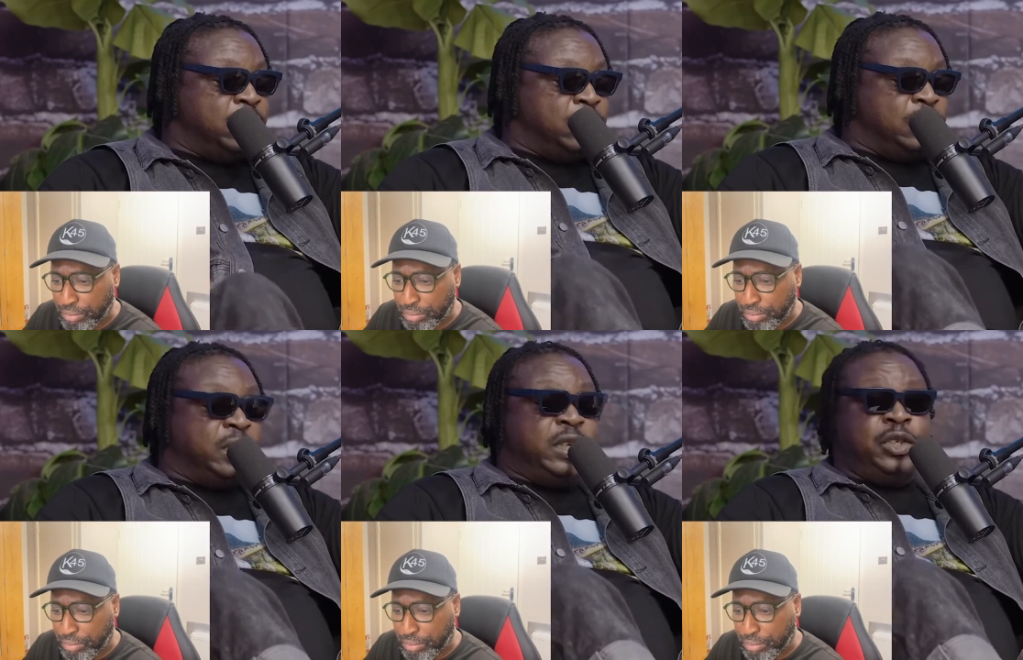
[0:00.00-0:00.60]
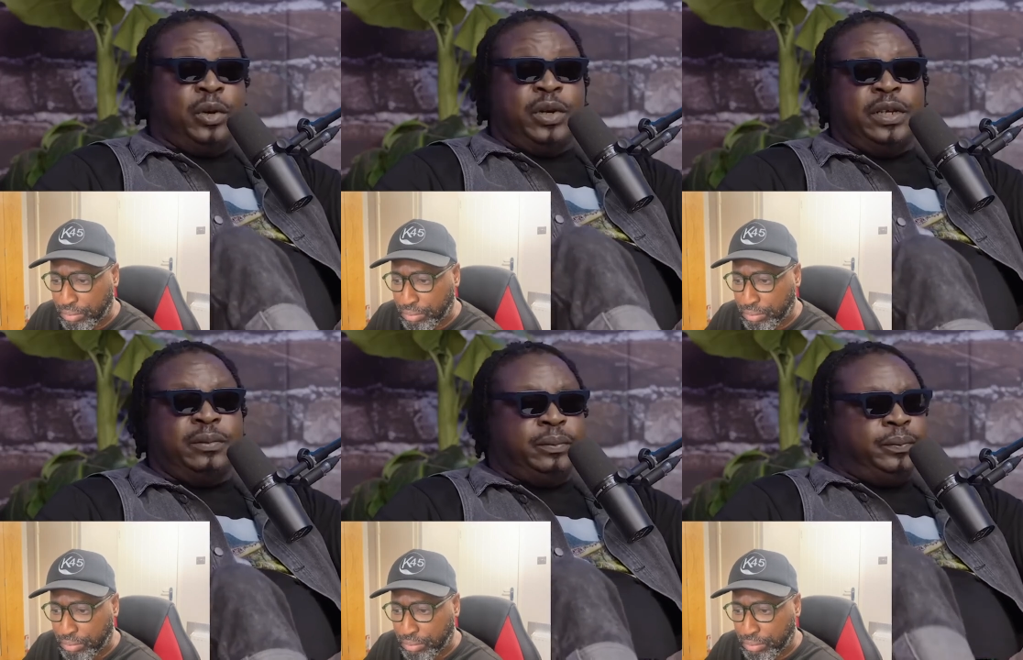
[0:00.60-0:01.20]
Speaker 1: you know, the
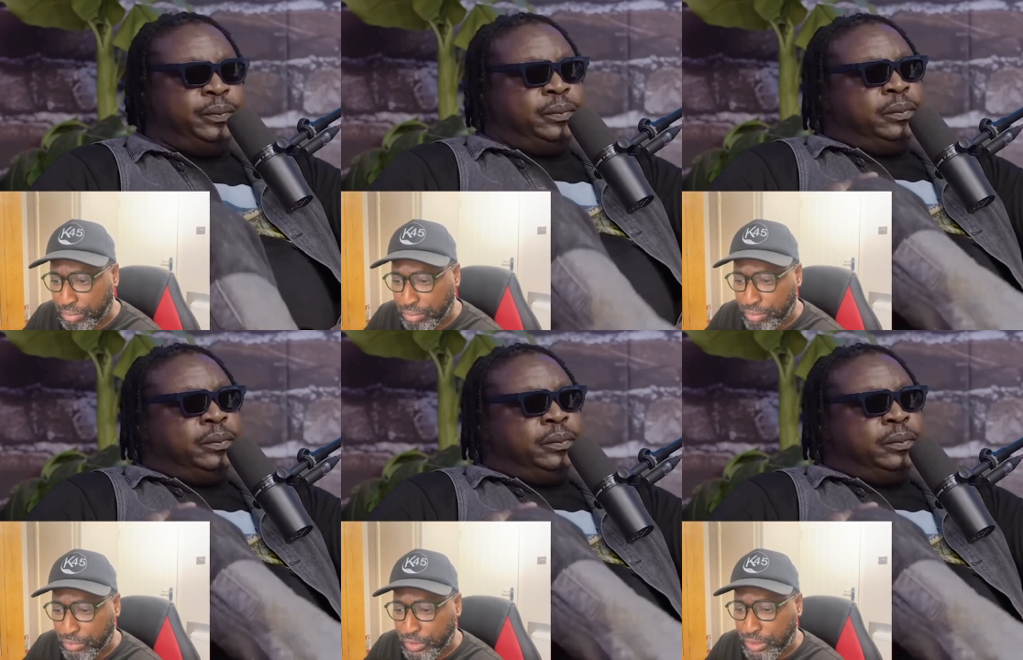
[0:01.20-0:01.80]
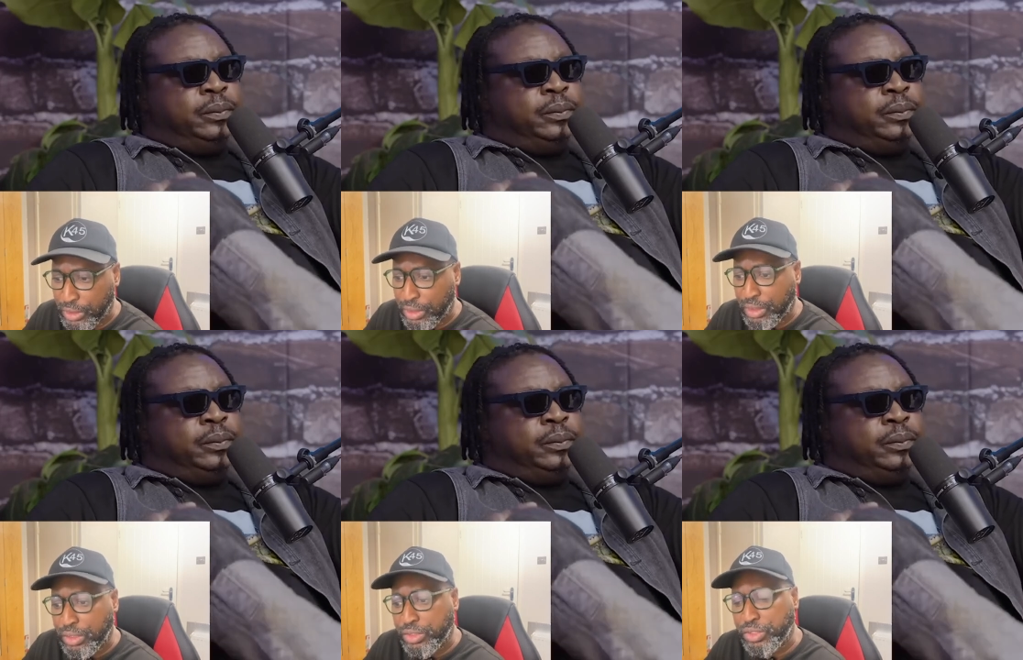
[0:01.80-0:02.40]
journey.
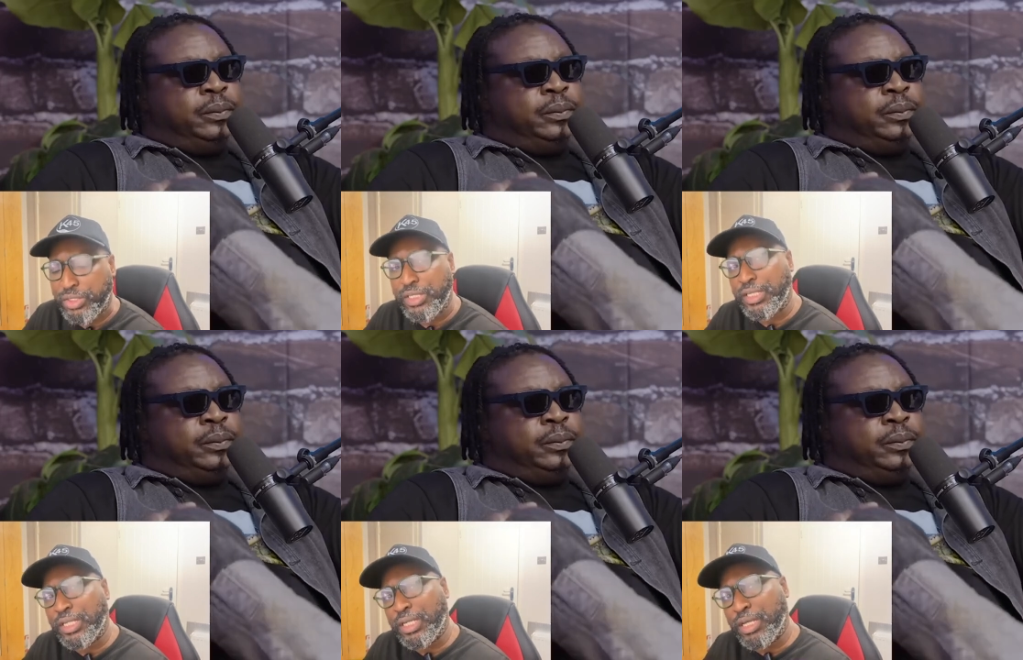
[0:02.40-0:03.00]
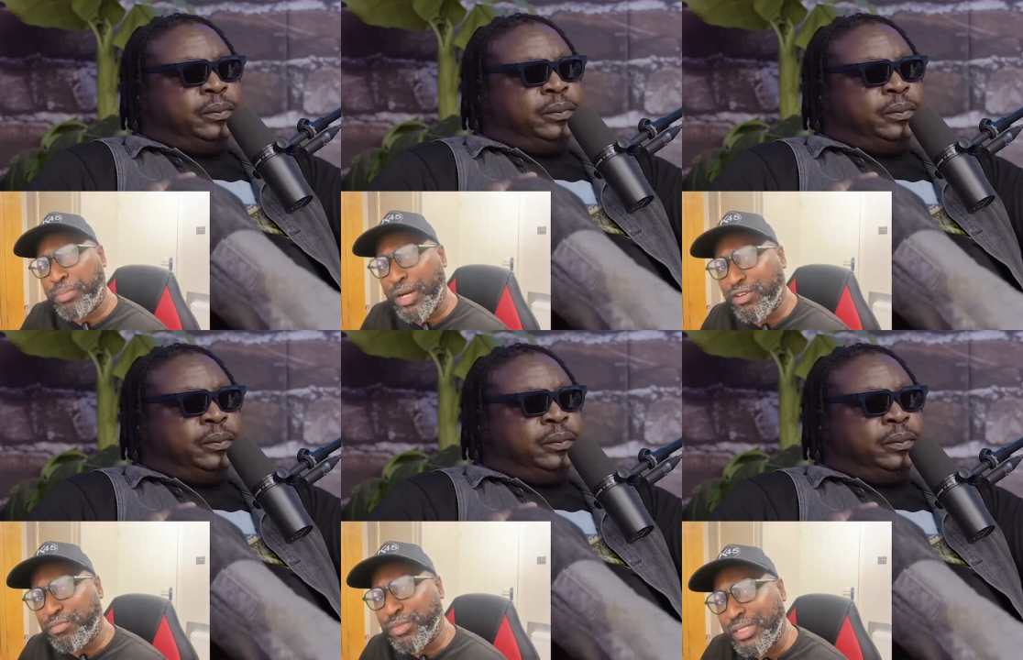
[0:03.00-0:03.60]
Speaker 2: So see, a part
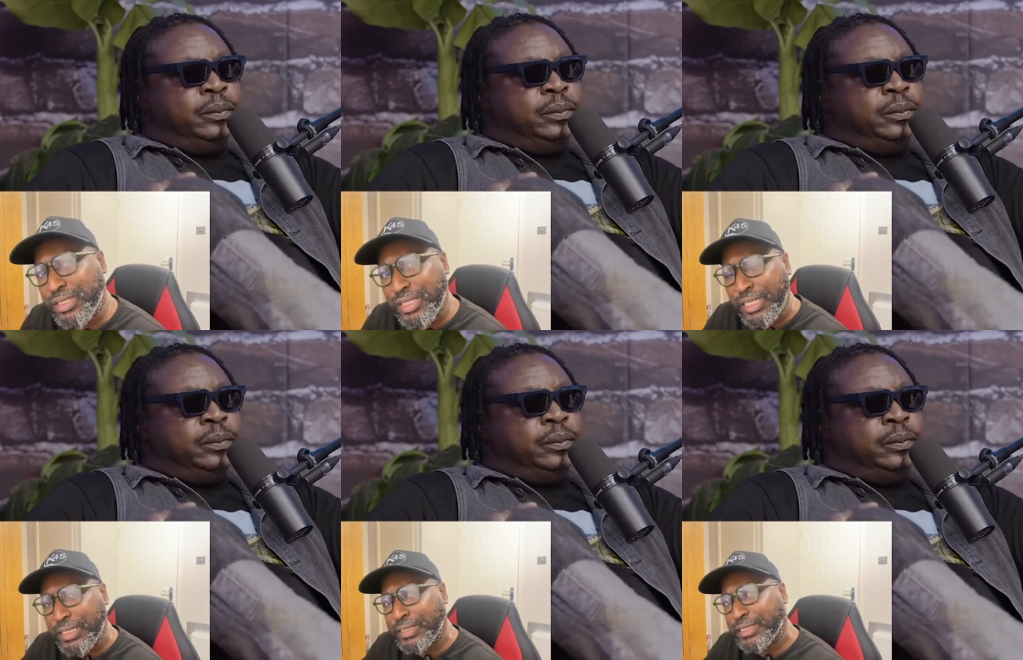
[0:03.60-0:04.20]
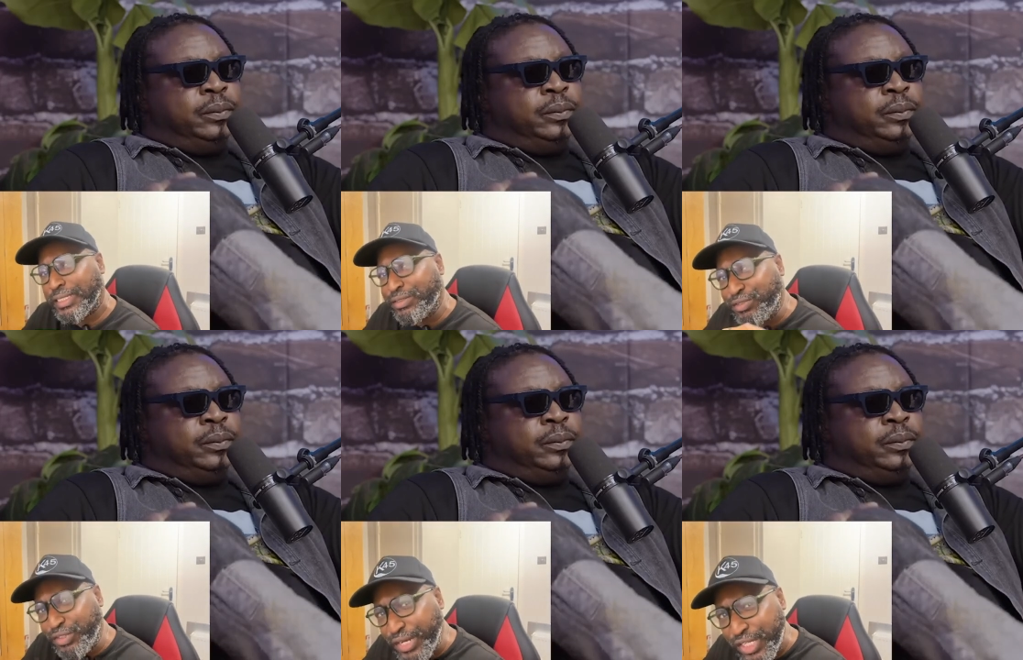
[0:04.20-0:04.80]
of me is saying he
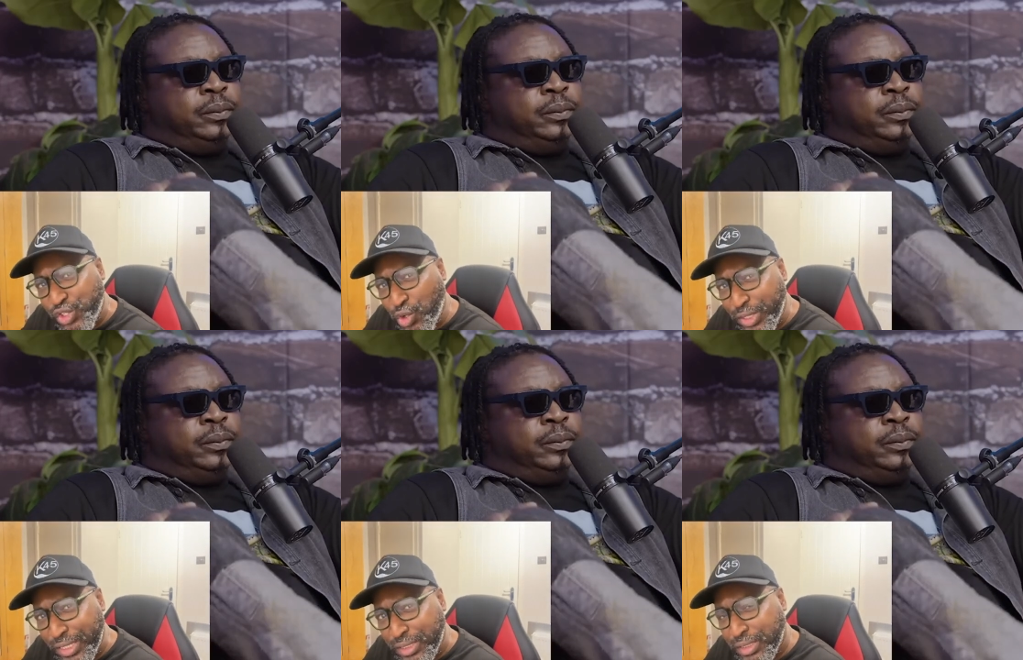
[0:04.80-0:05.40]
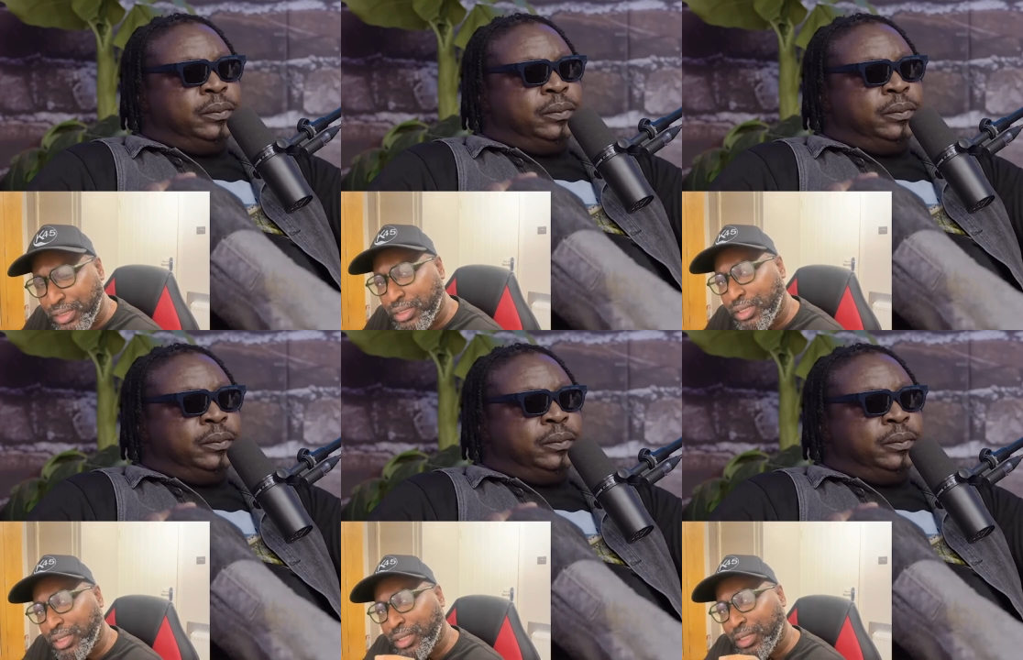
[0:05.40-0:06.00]
really saw this.
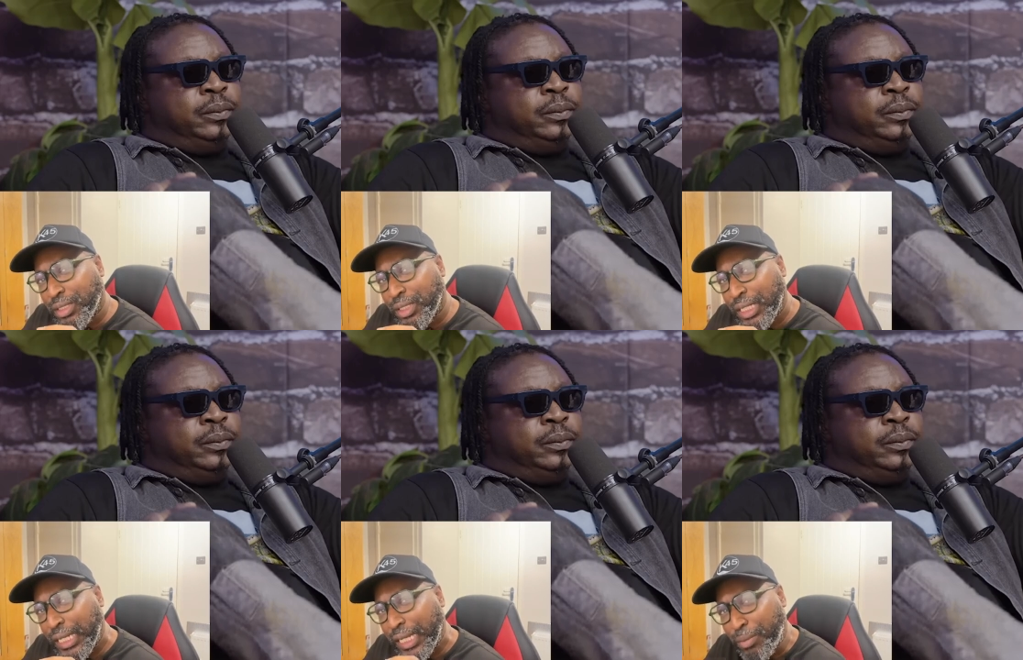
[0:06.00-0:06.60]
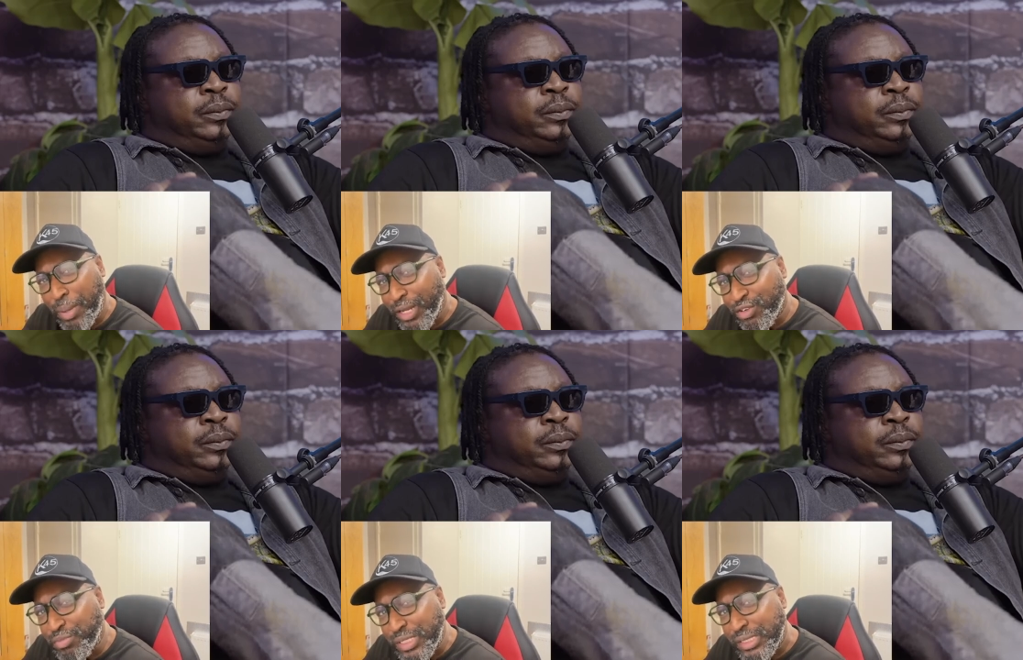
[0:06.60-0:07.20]
A part
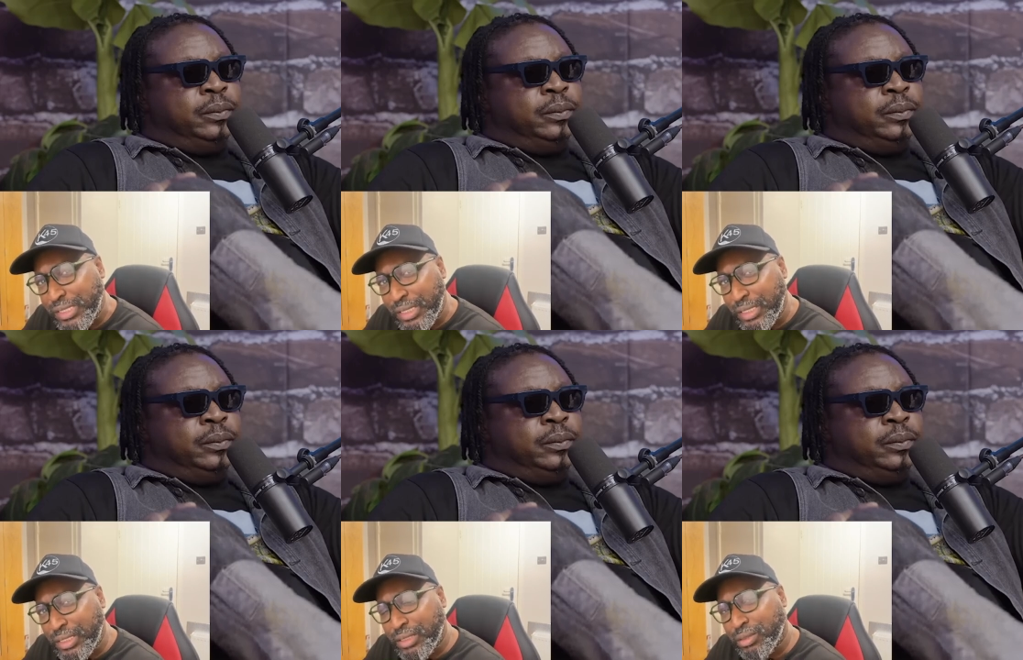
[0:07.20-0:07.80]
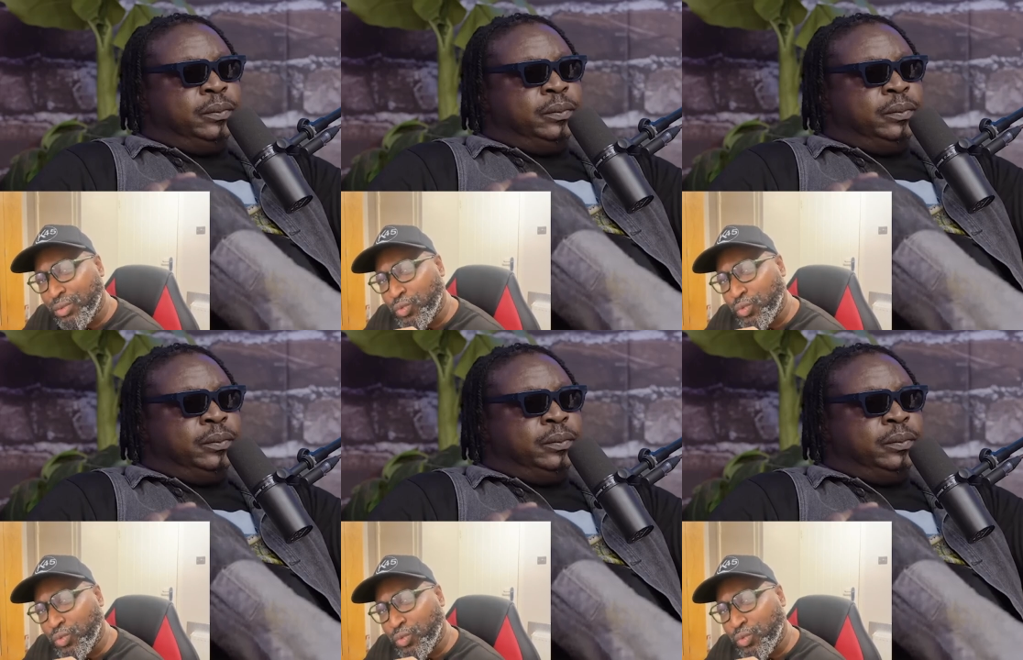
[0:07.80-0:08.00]
of me is saying,